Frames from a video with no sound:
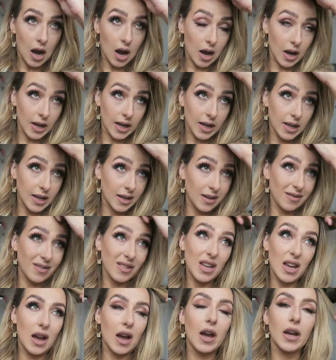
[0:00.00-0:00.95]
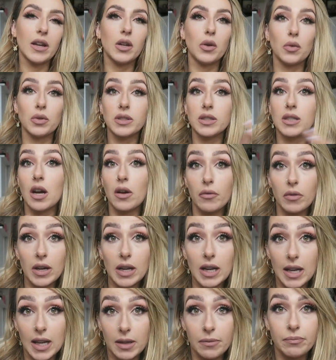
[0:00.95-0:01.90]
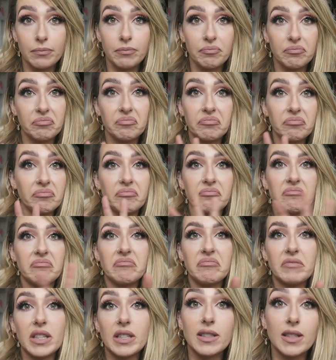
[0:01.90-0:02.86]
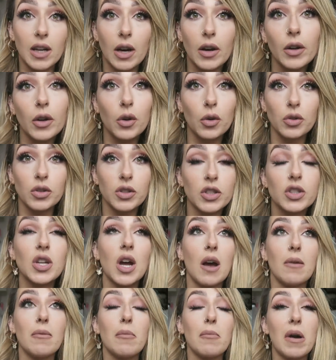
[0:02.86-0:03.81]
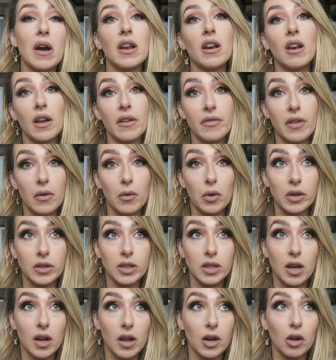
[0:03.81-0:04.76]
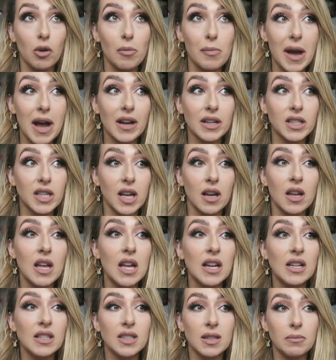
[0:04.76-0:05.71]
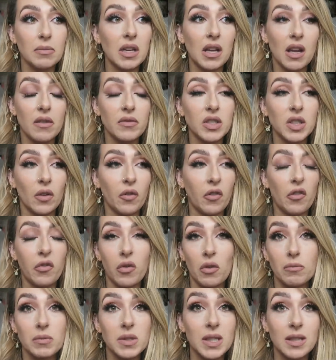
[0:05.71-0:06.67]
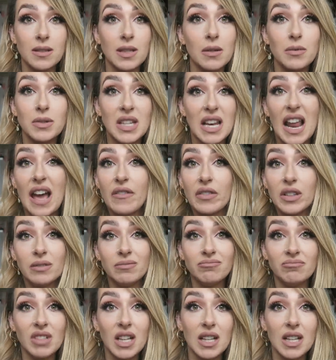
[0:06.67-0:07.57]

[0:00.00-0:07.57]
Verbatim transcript: I I know it's not really it's not a good time in my life I want to kind of go back to. It's something I've suffered from since I was 11.